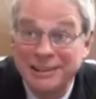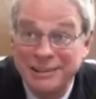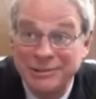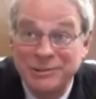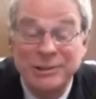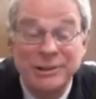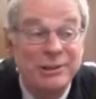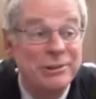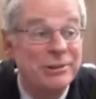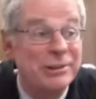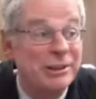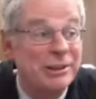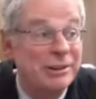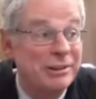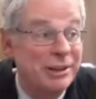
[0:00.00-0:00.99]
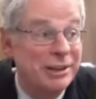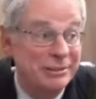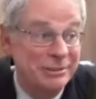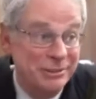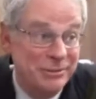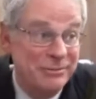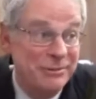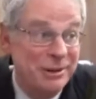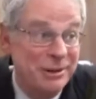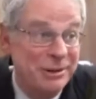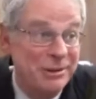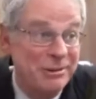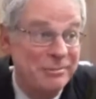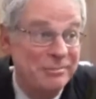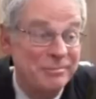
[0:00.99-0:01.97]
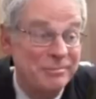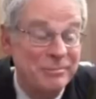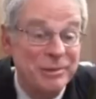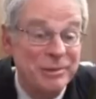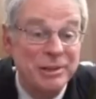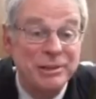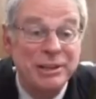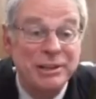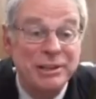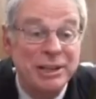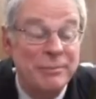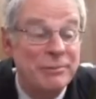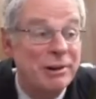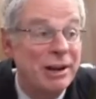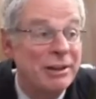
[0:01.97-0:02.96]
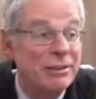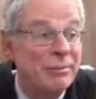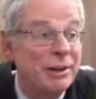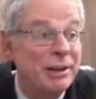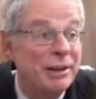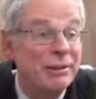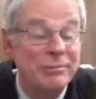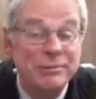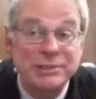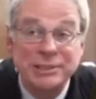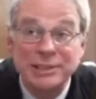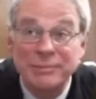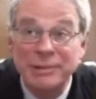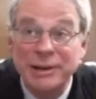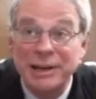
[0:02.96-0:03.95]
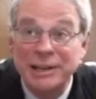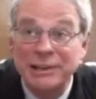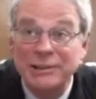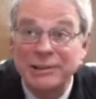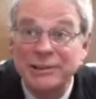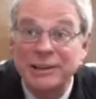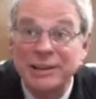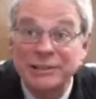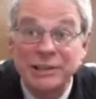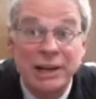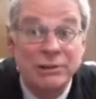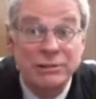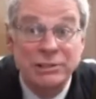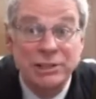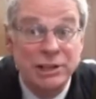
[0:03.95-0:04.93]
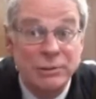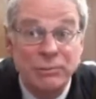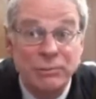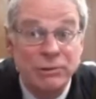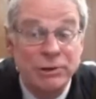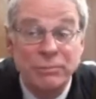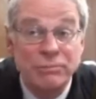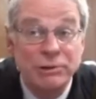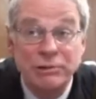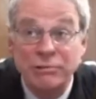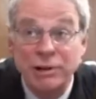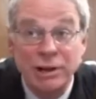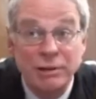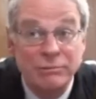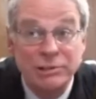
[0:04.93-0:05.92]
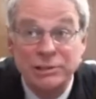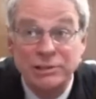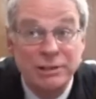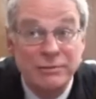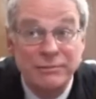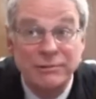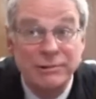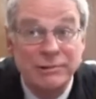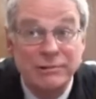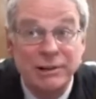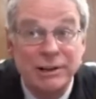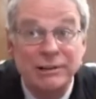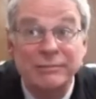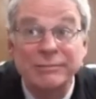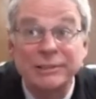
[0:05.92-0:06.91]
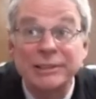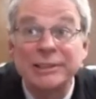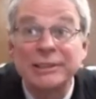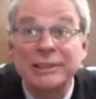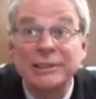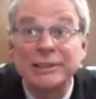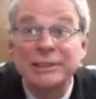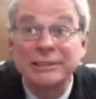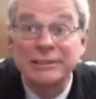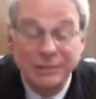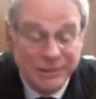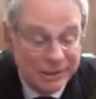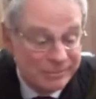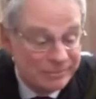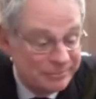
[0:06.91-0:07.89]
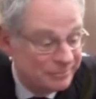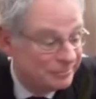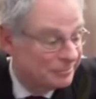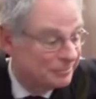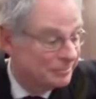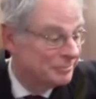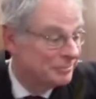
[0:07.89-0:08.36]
If you'll conclude the hearing, you're free to go. Thank And you, then keep your eye on the mail. We'll see you back here at the next, I don't see any point in a pre-trial. We'll just set it for a trial. No, but I would like to give you my